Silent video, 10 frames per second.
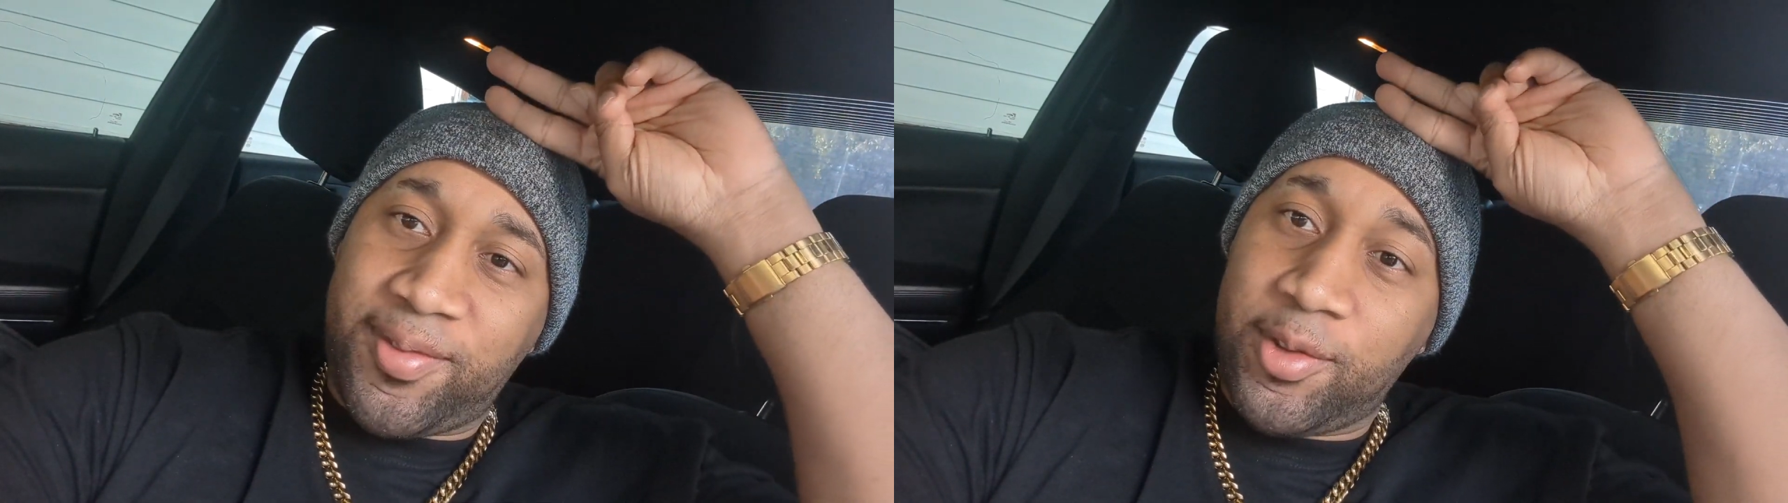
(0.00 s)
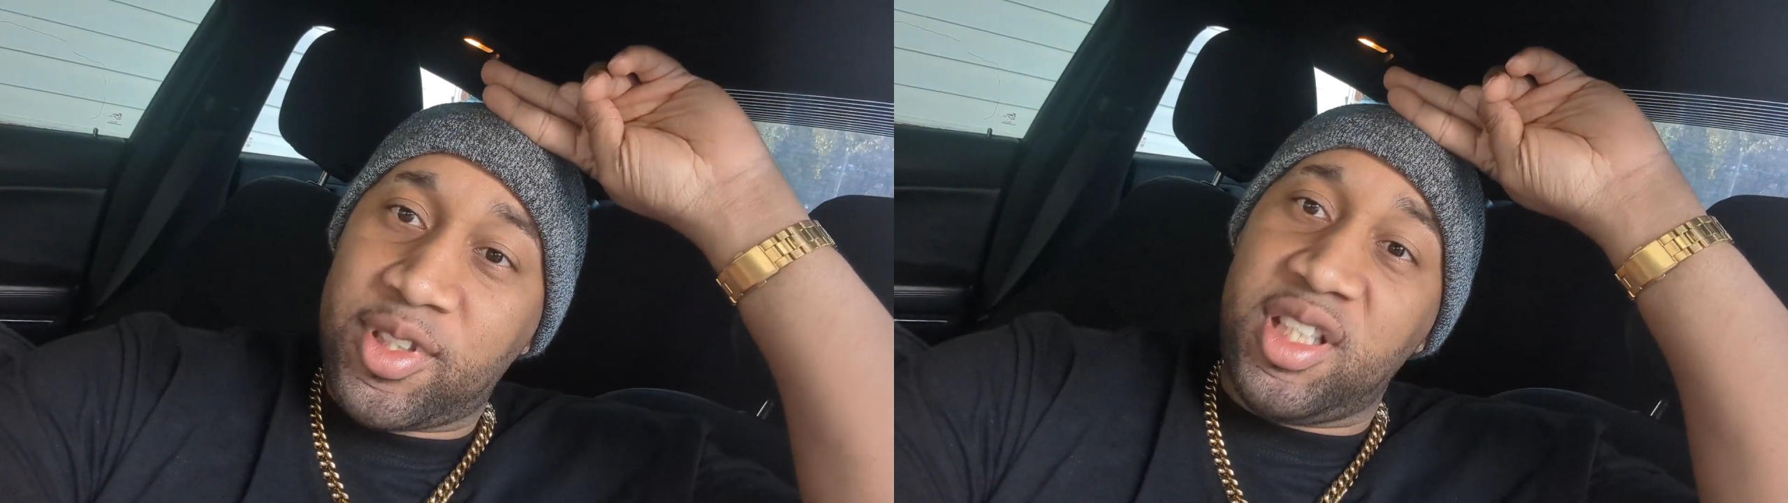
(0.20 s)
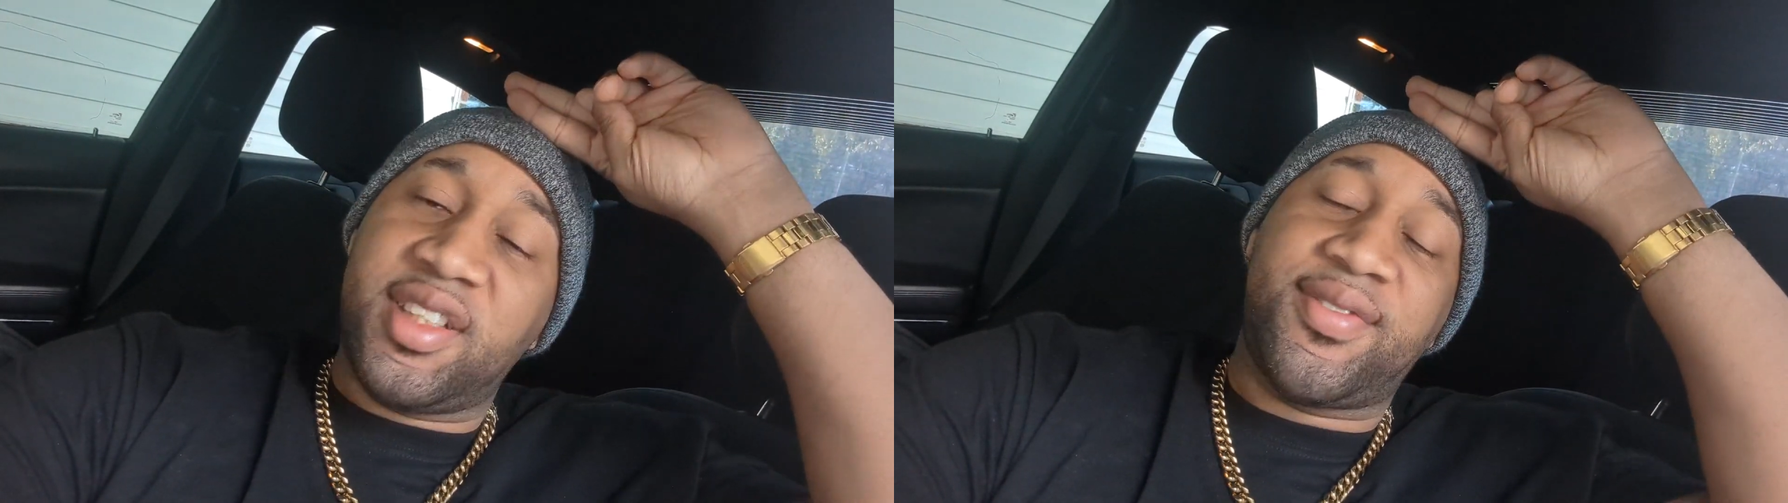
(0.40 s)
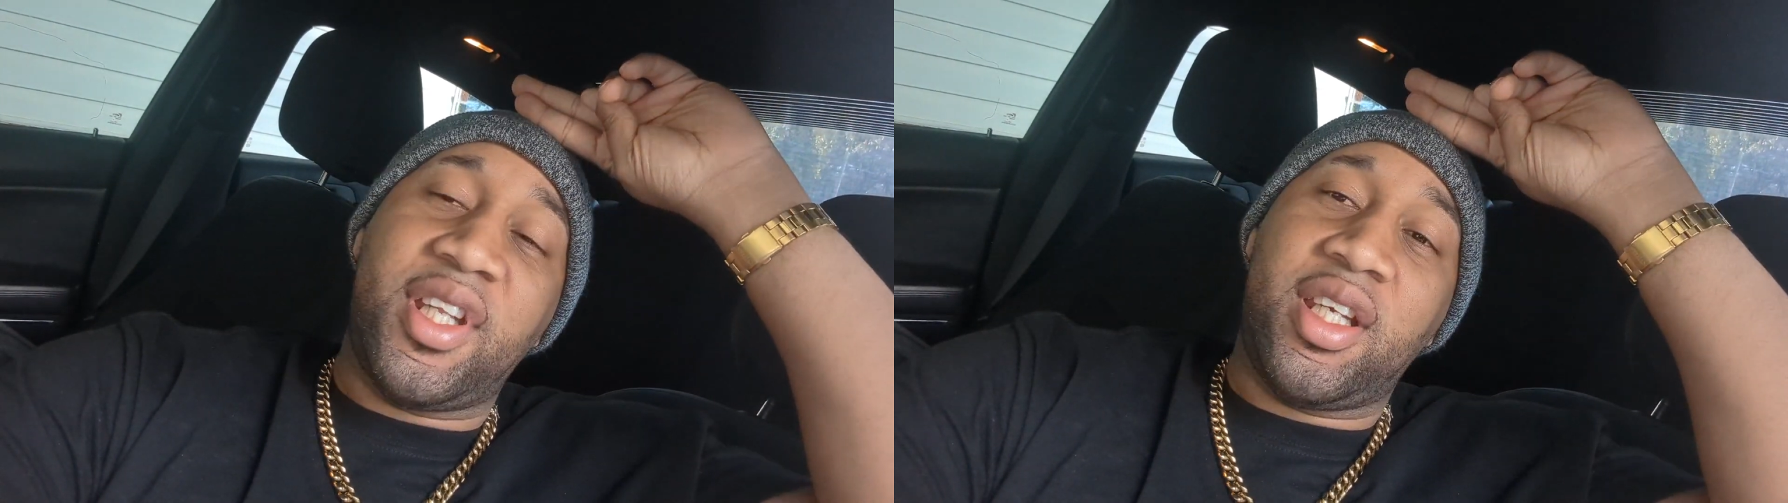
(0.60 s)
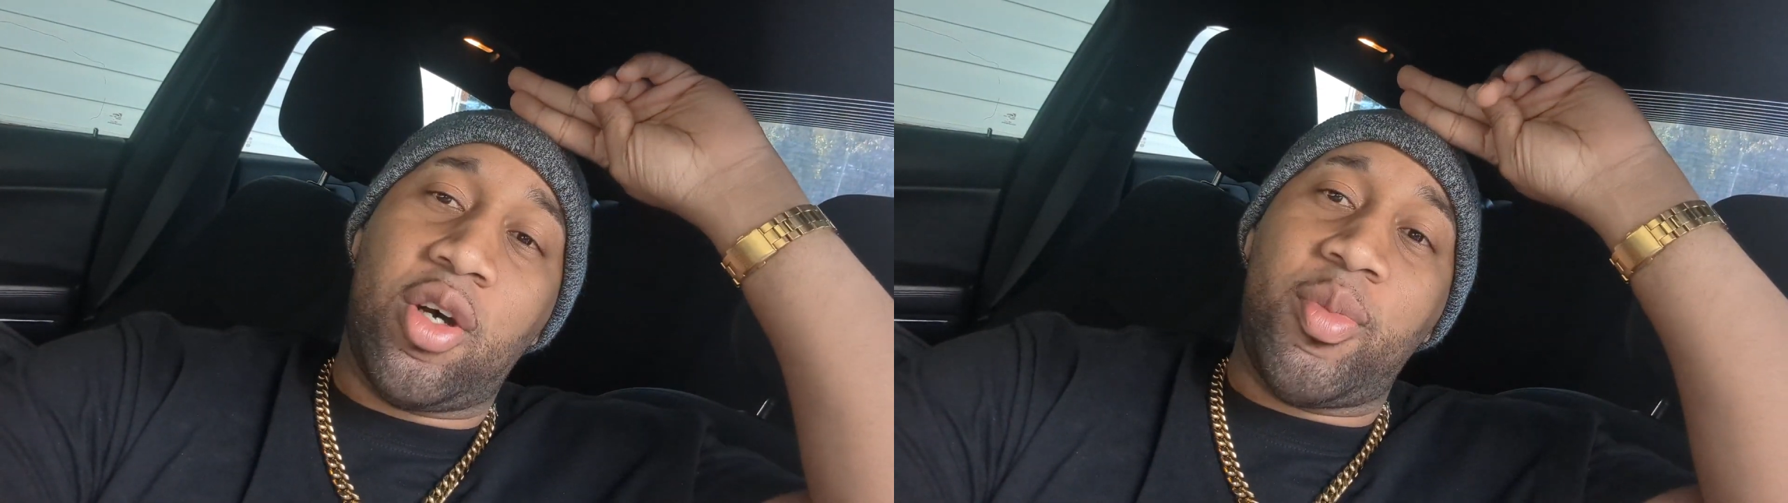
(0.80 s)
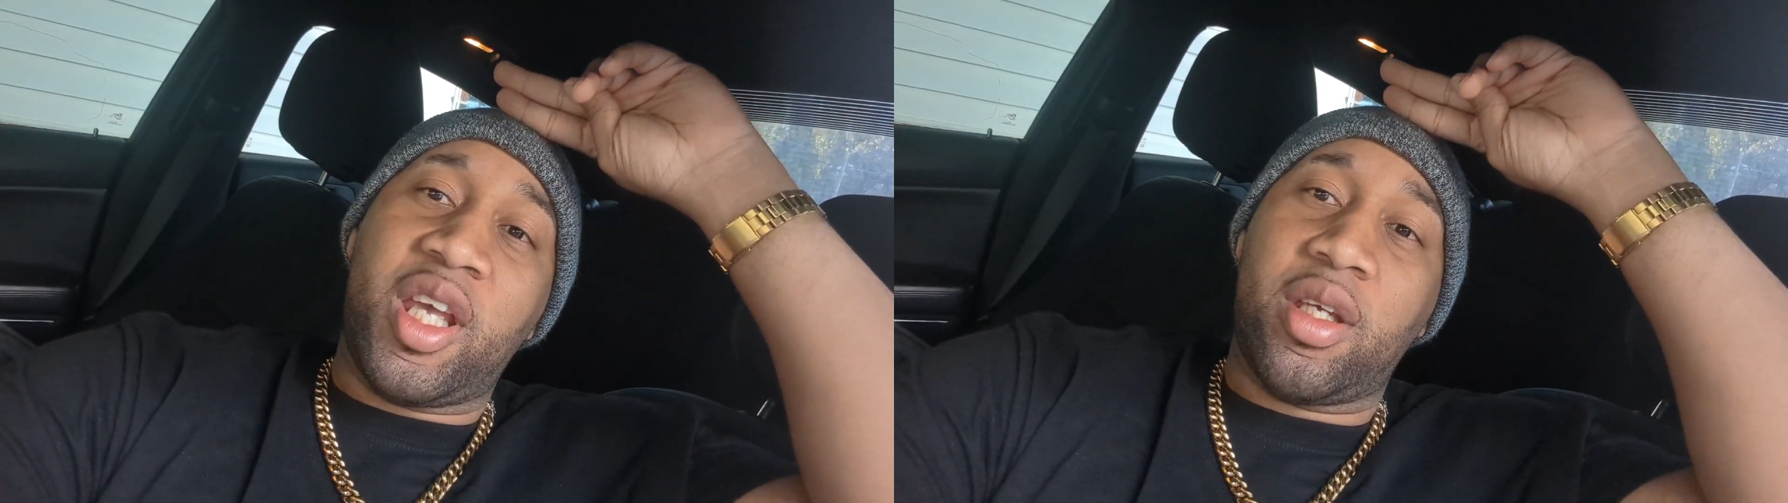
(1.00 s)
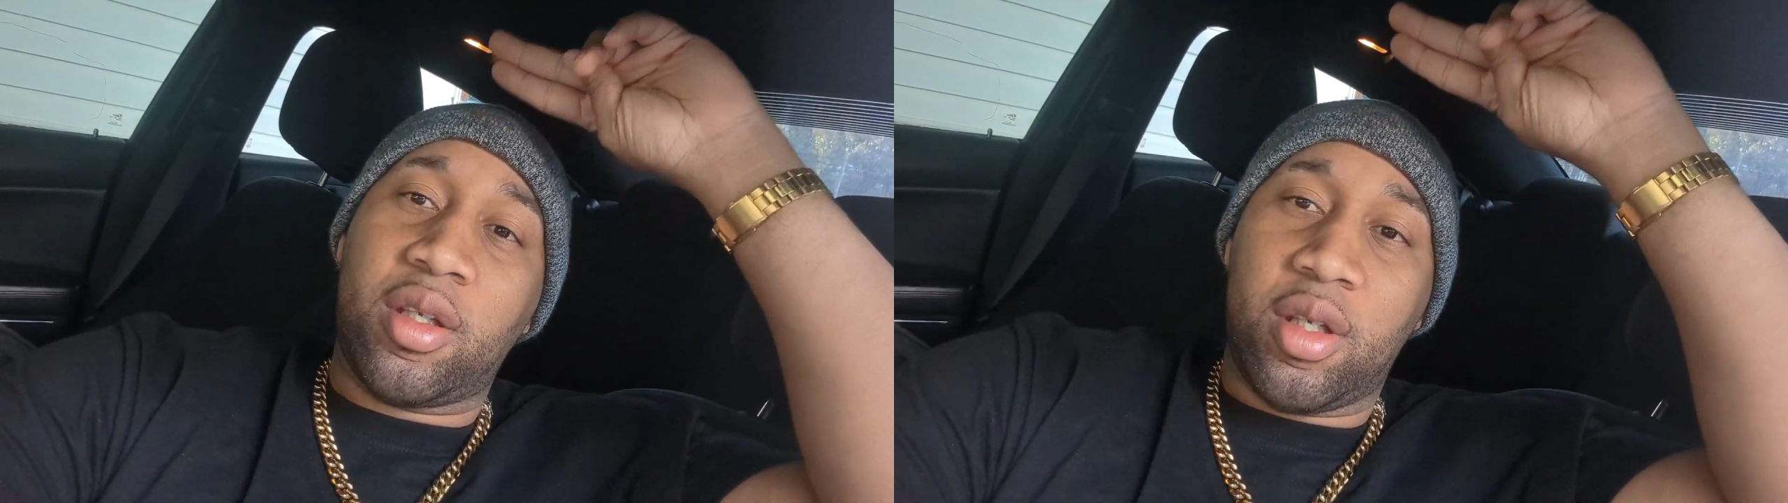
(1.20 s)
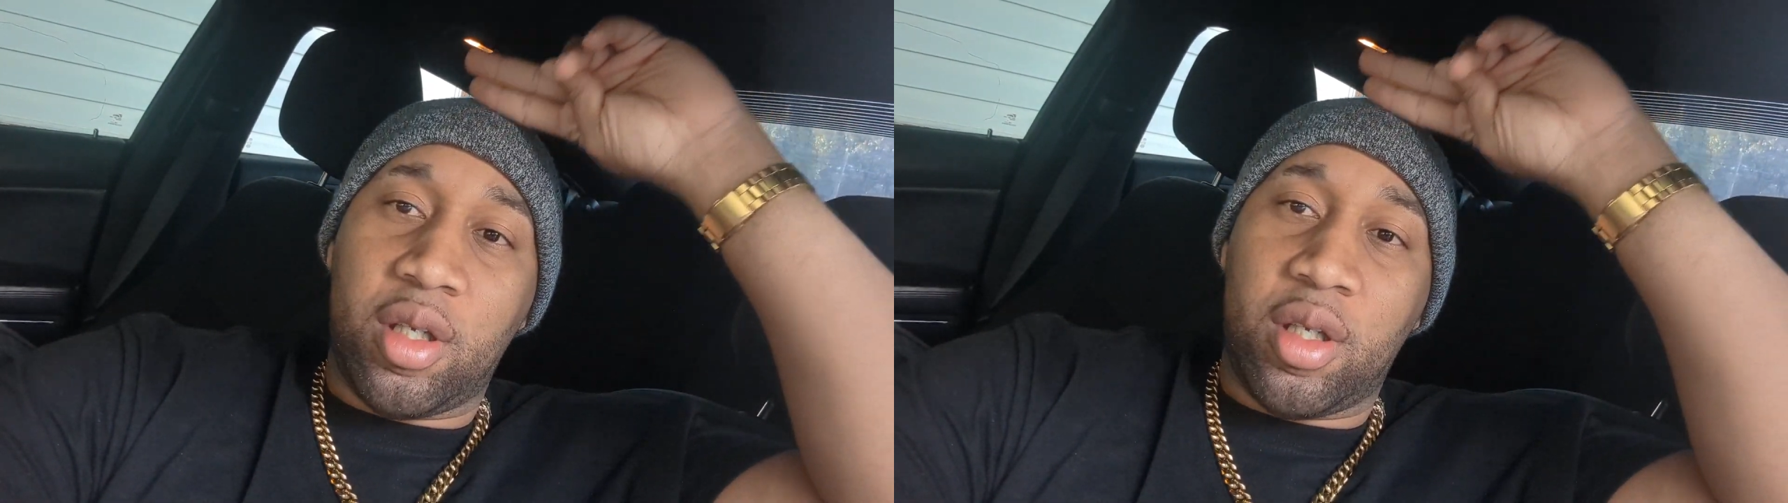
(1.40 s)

if you see this video, man.